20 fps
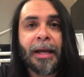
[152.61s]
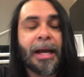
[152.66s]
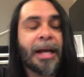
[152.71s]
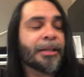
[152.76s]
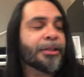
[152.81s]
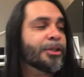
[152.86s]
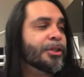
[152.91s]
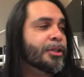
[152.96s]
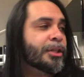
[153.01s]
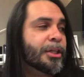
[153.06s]

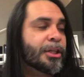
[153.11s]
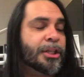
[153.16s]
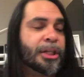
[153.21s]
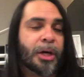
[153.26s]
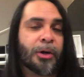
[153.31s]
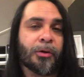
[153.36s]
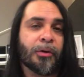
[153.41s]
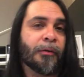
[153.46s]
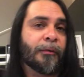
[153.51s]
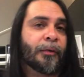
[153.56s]
It's just a
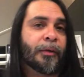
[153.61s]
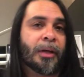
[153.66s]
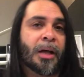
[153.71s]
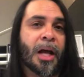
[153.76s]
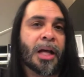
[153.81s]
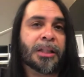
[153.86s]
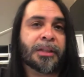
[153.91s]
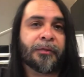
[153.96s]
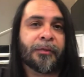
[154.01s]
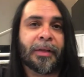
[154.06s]
general
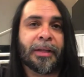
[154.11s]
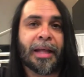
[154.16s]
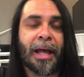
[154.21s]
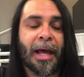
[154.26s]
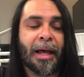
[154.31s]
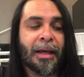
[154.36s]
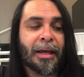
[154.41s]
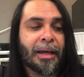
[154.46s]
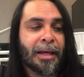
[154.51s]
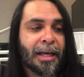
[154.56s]
philosophy
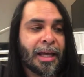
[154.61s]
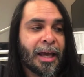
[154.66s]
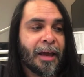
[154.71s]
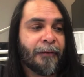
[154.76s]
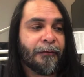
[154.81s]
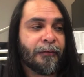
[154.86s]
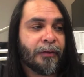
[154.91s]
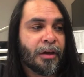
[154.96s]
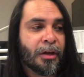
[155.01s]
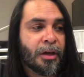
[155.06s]
that
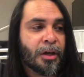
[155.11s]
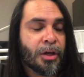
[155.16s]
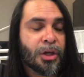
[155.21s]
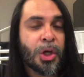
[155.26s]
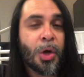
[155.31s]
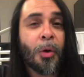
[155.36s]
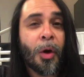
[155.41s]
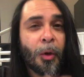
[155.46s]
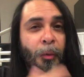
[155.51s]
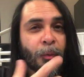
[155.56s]
if
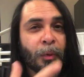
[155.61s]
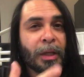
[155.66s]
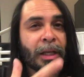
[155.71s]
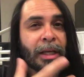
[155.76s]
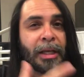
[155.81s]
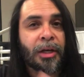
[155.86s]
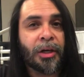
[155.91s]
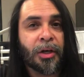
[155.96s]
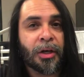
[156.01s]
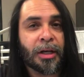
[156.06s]
you are
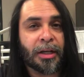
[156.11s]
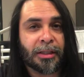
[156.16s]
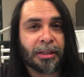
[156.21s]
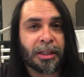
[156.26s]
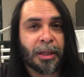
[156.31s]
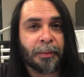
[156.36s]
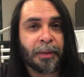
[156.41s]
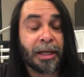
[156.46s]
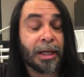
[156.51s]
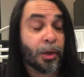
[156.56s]
really good at
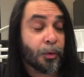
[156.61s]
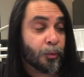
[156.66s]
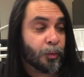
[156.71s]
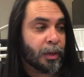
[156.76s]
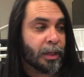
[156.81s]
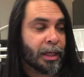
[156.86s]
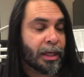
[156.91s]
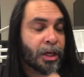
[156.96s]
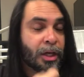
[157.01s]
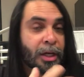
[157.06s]
something, you're
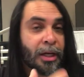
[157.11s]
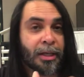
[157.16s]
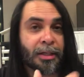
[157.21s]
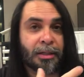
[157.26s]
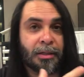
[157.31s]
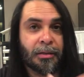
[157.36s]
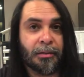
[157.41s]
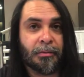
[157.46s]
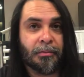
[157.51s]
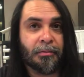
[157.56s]
really good at
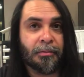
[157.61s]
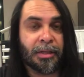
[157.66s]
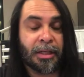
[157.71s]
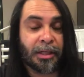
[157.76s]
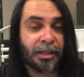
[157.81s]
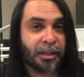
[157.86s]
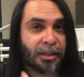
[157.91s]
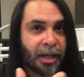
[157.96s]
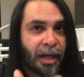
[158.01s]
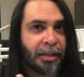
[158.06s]

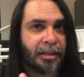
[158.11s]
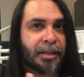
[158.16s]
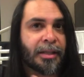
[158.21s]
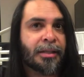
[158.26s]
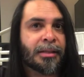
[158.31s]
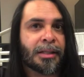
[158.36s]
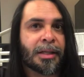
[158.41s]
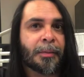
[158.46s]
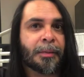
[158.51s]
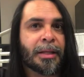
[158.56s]

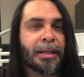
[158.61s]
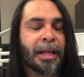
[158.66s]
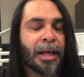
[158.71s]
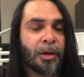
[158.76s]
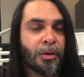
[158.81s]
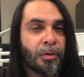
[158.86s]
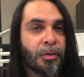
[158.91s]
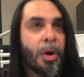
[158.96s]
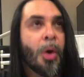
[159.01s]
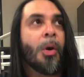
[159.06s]
discussing something that
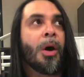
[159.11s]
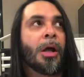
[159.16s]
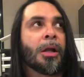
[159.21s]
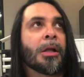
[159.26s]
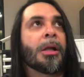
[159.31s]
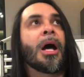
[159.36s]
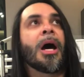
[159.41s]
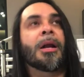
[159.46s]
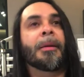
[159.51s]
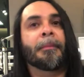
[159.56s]
you know a
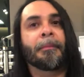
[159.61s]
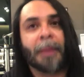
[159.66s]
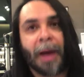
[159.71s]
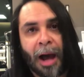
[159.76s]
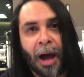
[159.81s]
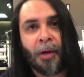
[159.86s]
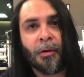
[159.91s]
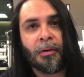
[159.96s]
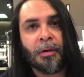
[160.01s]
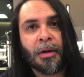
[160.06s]
lot
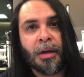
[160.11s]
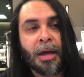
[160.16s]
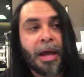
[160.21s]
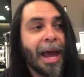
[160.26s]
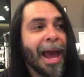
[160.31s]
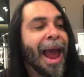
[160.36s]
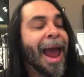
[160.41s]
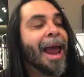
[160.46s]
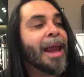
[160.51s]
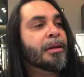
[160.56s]
about,
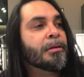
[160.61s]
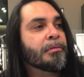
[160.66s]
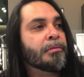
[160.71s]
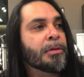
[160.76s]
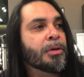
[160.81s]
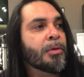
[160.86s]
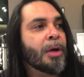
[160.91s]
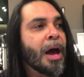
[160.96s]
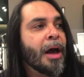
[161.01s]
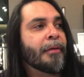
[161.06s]

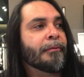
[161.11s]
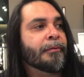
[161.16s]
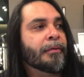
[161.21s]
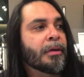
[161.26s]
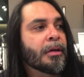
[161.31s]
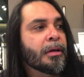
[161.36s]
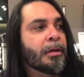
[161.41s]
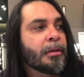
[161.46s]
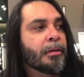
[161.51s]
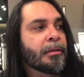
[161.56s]
and you have
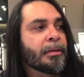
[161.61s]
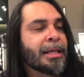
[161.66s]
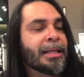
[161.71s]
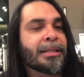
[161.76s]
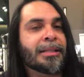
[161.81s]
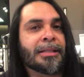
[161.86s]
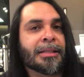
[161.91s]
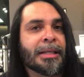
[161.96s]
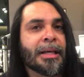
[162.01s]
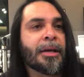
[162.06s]

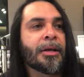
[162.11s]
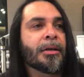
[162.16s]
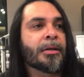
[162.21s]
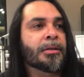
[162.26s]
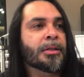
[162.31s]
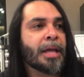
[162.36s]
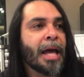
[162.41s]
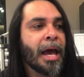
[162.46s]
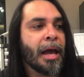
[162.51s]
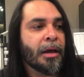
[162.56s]
these
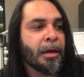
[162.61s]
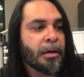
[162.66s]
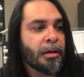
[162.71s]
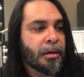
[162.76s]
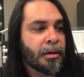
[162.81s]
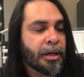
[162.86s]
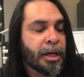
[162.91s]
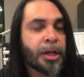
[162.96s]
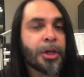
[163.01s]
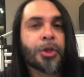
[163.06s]
skills that
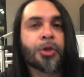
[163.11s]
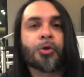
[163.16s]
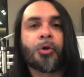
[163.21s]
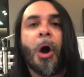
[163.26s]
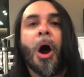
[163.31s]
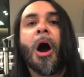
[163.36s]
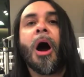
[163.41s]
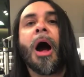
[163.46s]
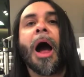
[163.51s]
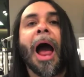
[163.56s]
can
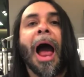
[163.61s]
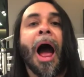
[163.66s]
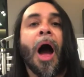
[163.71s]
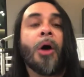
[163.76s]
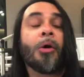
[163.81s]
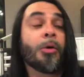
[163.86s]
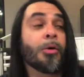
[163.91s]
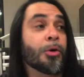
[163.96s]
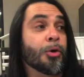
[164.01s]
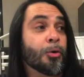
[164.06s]
draw
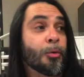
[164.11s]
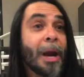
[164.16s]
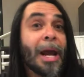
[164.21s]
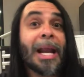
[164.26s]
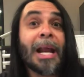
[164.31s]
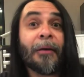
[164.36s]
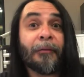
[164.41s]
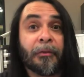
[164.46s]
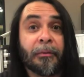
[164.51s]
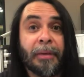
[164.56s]
out
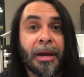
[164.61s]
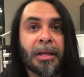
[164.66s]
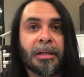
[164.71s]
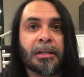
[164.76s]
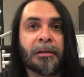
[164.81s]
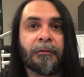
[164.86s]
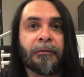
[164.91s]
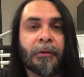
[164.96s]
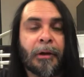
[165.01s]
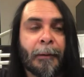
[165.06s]
great
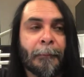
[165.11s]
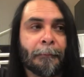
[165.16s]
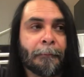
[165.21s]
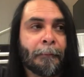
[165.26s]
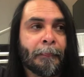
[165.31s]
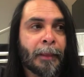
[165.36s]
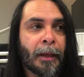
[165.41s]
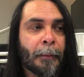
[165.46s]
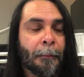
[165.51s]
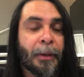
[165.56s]
information from
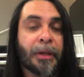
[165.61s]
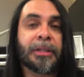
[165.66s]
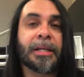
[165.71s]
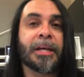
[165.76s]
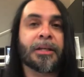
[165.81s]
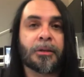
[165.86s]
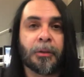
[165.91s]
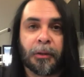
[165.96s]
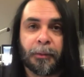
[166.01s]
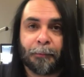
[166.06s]

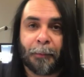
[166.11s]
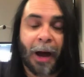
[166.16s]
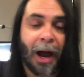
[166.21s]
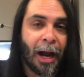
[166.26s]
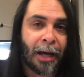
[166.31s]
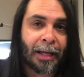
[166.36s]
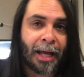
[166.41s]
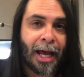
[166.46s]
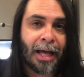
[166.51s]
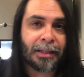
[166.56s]
potential
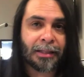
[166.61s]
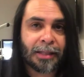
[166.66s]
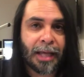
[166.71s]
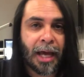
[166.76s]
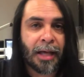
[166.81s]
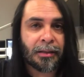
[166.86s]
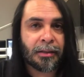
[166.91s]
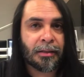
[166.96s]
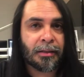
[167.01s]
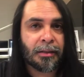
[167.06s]
podcast
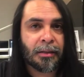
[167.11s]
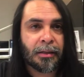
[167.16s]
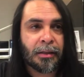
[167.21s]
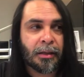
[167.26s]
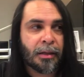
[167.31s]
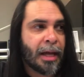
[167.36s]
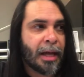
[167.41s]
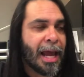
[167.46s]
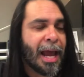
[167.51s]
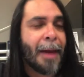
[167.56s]
guests,
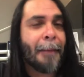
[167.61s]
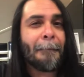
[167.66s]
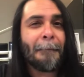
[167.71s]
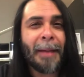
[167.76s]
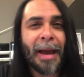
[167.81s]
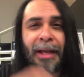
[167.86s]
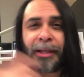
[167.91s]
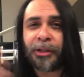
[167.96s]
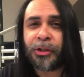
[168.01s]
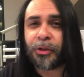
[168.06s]
it
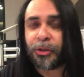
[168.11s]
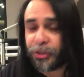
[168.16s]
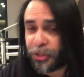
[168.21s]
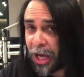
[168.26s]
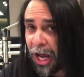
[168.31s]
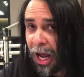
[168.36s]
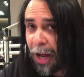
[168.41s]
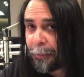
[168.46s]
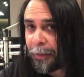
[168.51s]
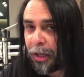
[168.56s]
makes your
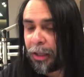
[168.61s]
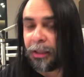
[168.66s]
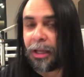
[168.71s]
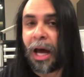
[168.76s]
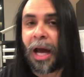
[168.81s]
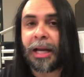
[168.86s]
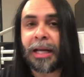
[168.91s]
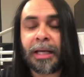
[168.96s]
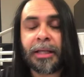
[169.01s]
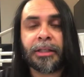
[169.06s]
job a
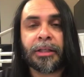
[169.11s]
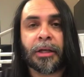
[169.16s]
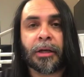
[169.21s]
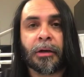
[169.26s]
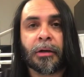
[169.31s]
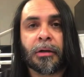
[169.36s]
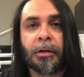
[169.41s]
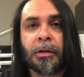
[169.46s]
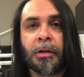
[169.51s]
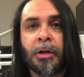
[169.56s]
lot
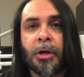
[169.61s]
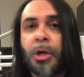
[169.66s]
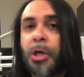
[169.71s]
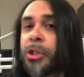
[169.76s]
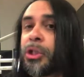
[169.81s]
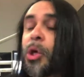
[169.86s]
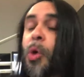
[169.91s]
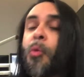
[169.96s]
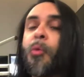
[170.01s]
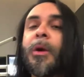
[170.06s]
easier.
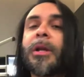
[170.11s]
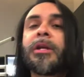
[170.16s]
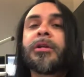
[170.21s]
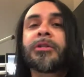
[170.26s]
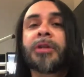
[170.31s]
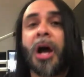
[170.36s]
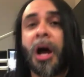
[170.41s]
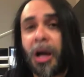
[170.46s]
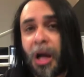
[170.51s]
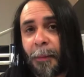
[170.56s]
So when you
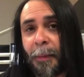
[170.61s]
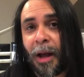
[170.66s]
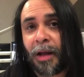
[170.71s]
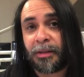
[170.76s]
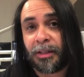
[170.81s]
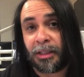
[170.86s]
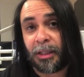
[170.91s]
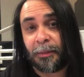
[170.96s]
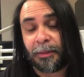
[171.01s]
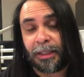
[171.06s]
talk
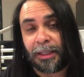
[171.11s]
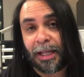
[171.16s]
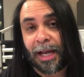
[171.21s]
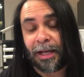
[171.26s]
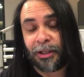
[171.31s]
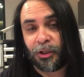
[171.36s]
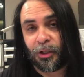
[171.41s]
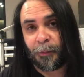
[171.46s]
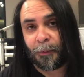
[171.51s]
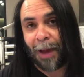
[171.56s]
about something that
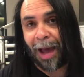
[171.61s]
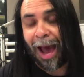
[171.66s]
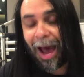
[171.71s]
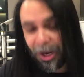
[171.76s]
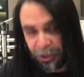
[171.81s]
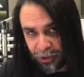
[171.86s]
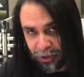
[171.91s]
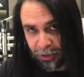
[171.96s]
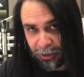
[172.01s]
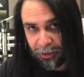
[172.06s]
is your
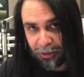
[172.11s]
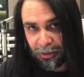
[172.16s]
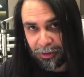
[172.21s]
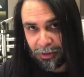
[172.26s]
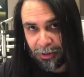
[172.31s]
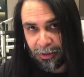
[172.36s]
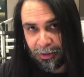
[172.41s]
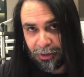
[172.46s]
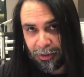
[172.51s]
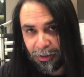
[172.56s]
passion,
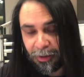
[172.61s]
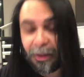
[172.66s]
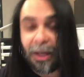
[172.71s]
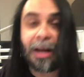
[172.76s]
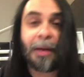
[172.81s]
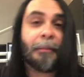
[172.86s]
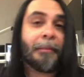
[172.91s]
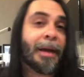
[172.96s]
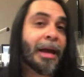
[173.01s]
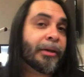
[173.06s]

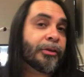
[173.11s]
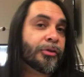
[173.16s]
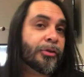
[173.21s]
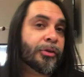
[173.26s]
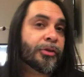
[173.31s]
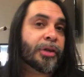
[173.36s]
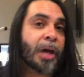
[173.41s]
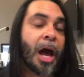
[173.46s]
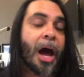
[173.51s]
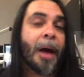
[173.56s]
then it makes
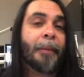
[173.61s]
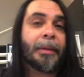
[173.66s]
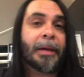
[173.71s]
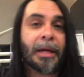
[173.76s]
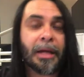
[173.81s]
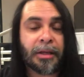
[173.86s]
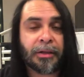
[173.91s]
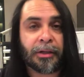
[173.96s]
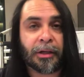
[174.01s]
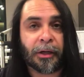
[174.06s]
your job
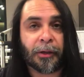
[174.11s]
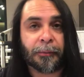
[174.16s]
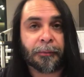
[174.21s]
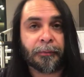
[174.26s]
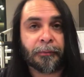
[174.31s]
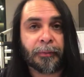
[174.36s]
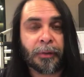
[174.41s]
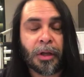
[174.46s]
easier.